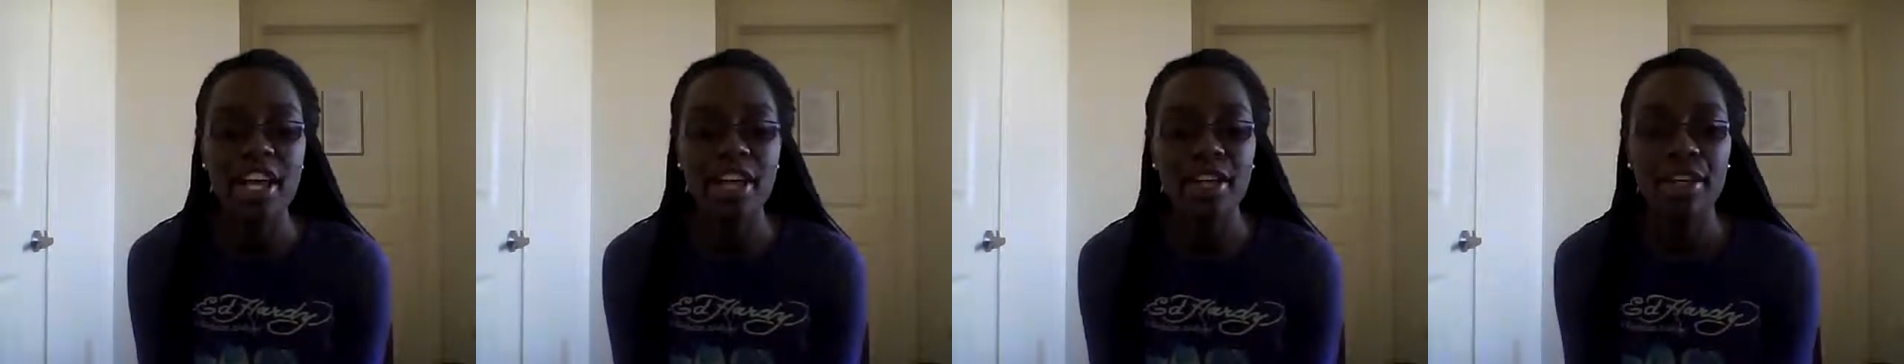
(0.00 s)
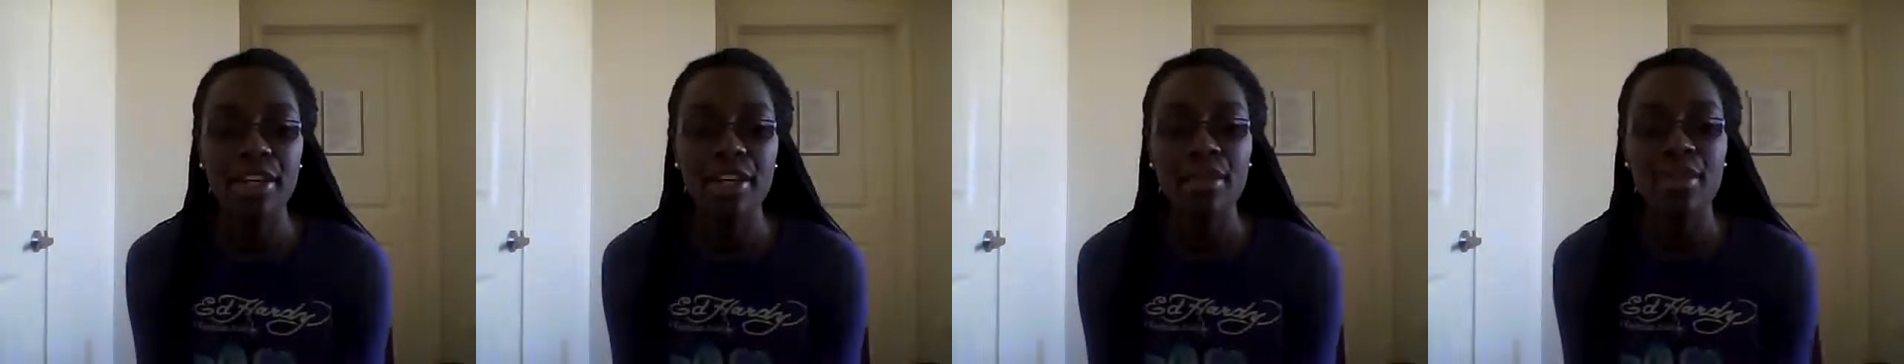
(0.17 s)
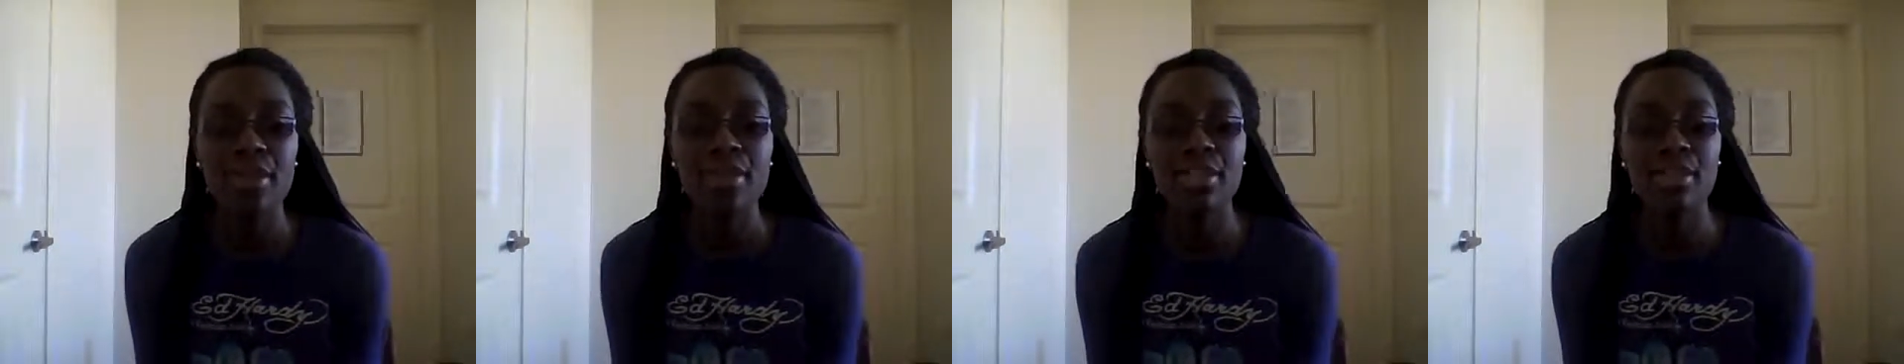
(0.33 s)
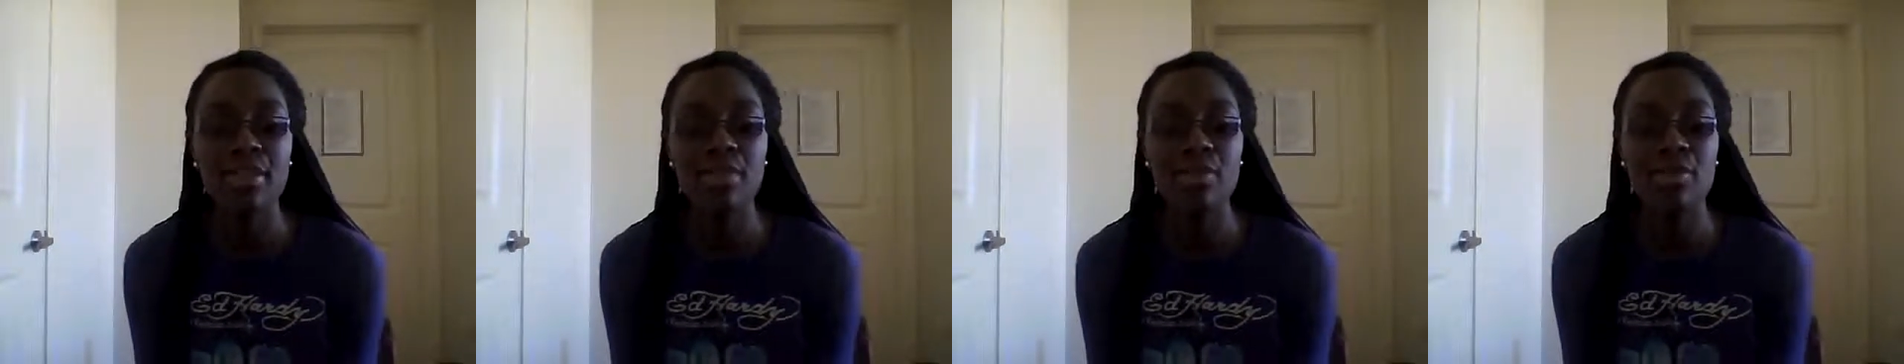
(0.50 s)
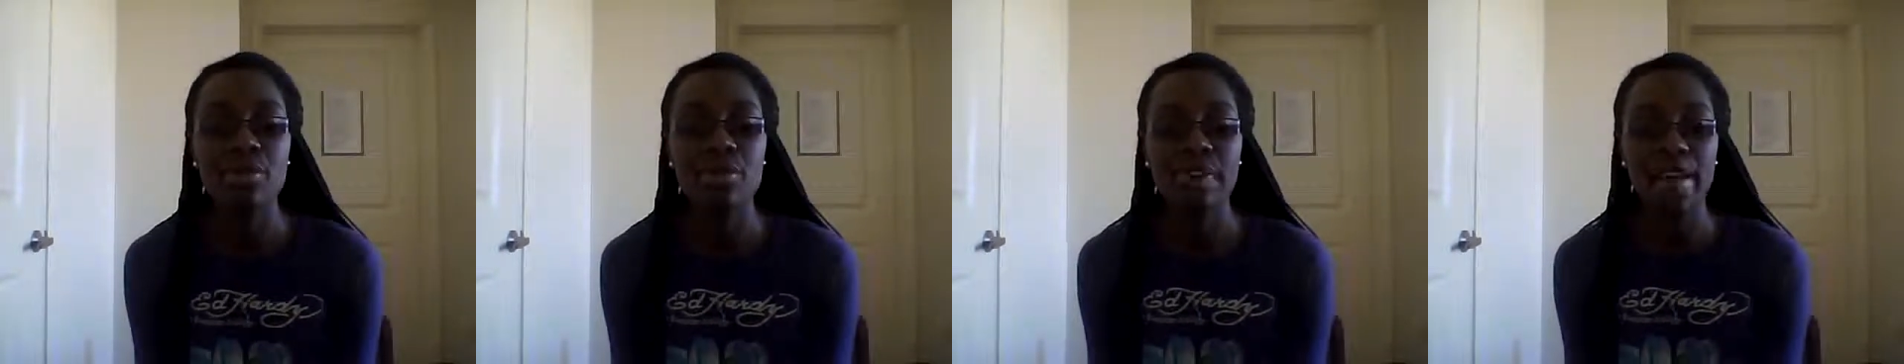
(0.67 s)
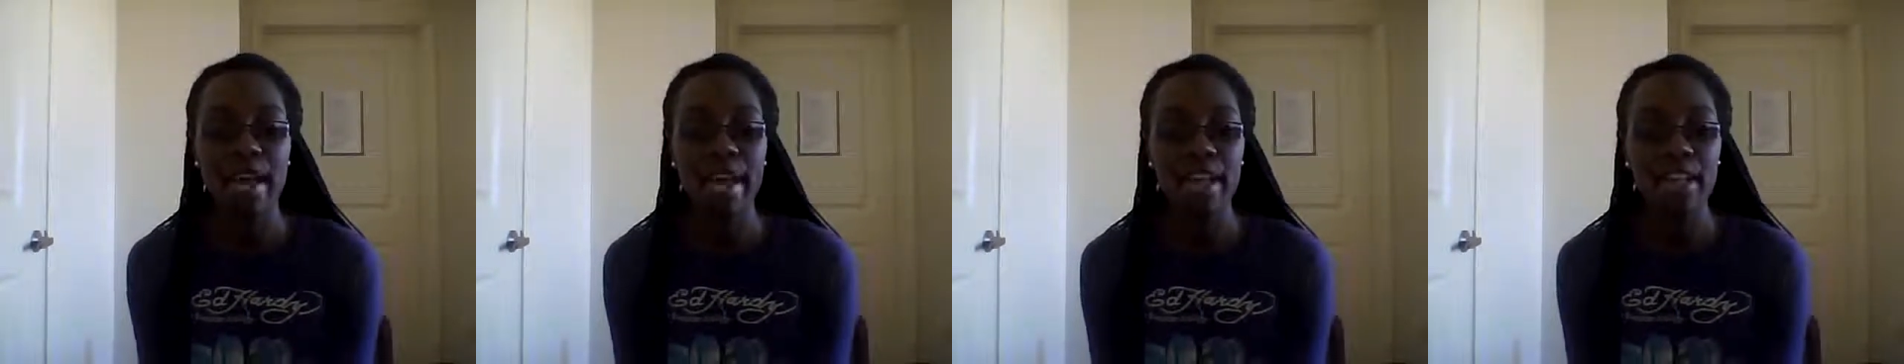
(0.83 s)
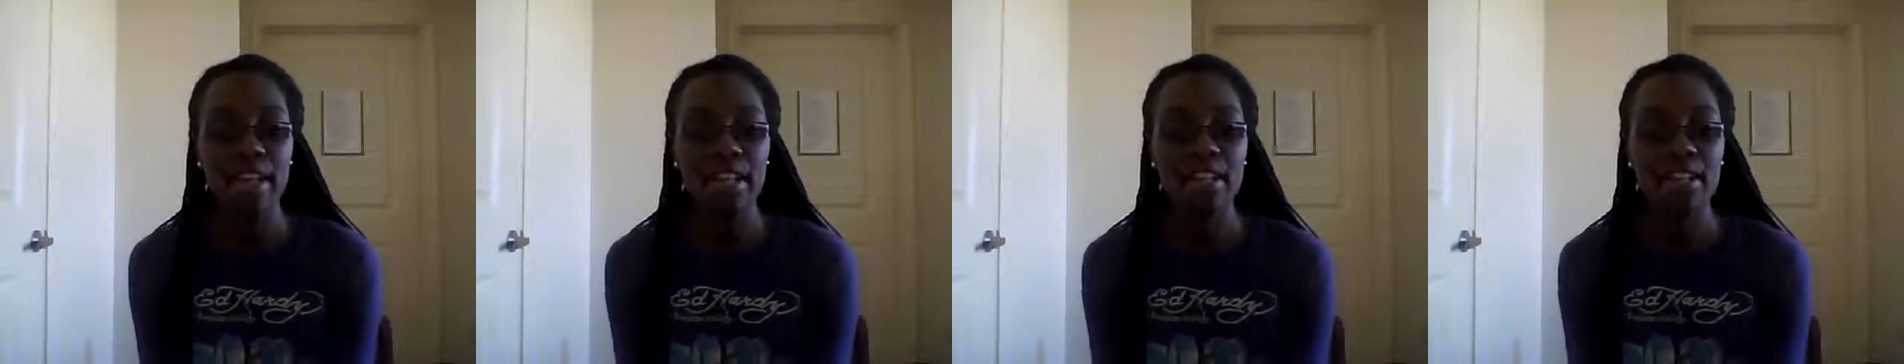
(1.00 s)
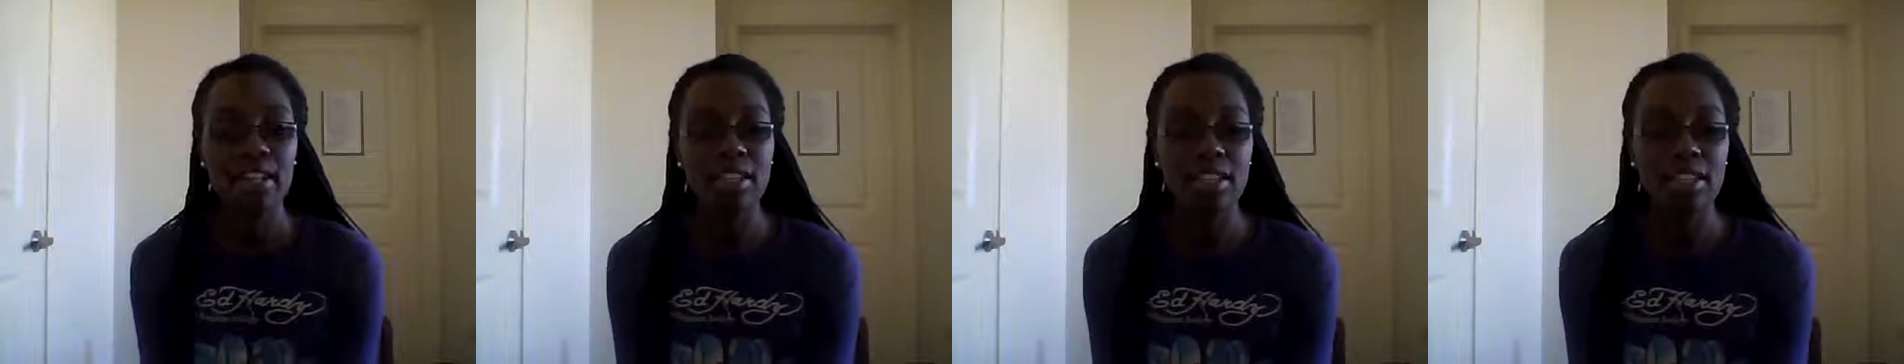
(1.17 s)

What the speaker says: you subtract